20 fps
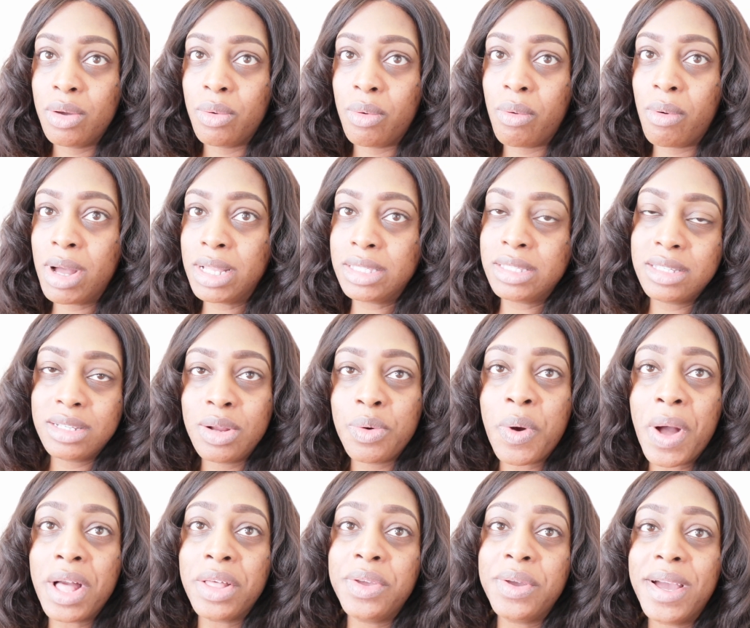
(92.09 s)
once in a
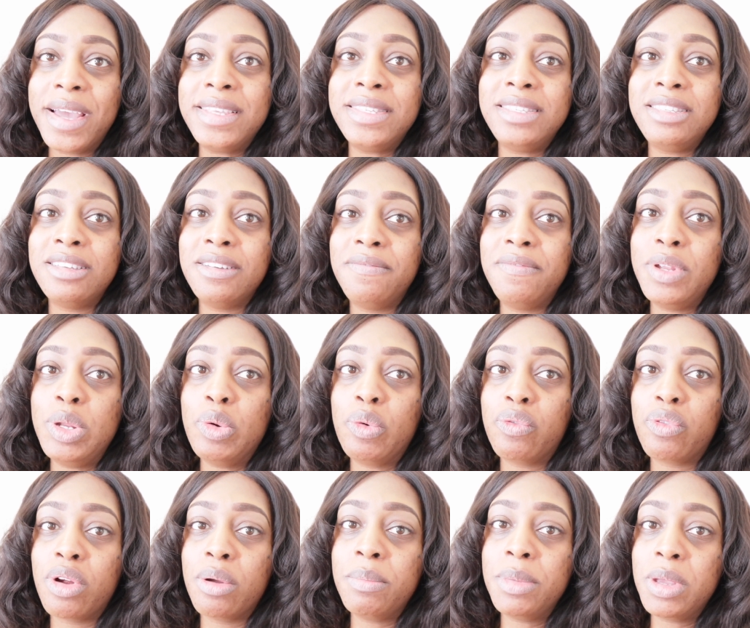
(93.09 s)
while you guys see a video
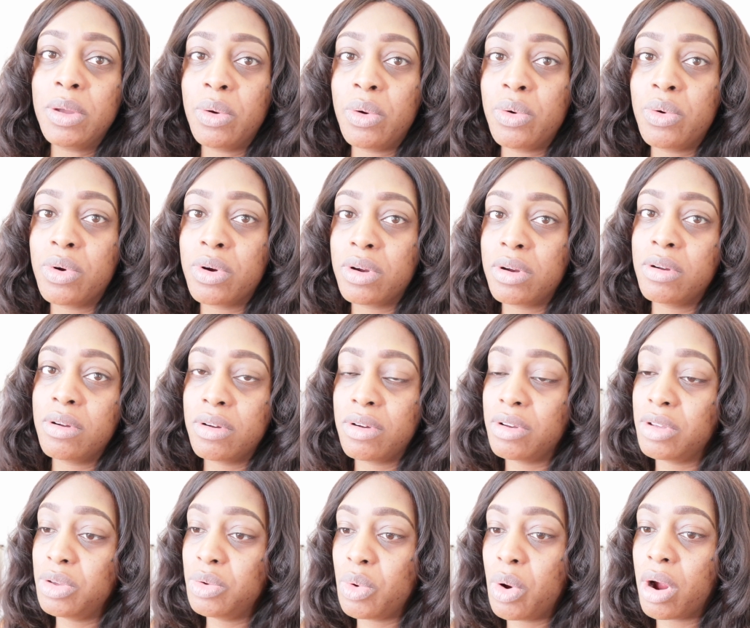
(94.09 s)
from me,
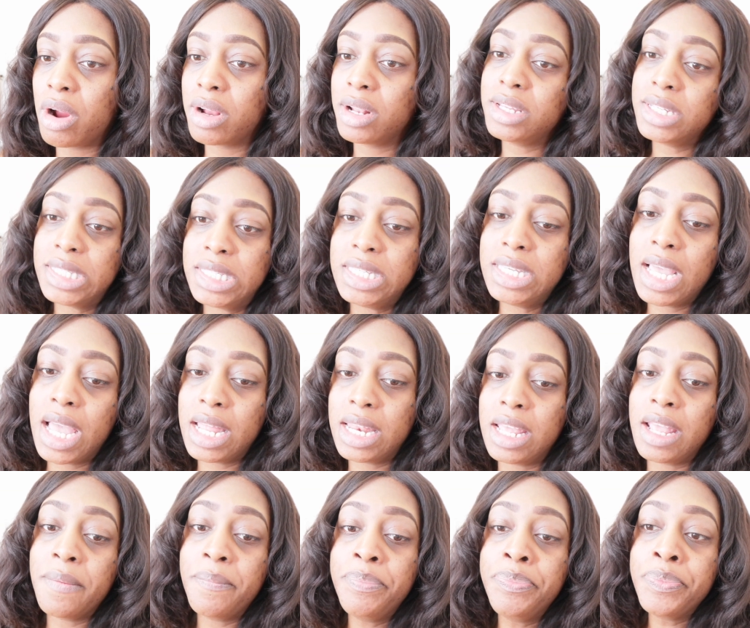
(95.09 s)
or you hardly see
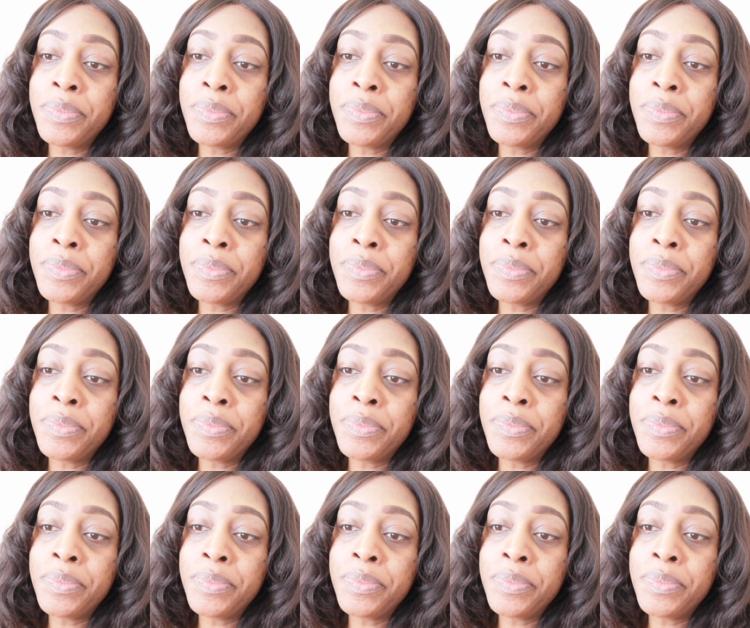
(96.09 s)
any.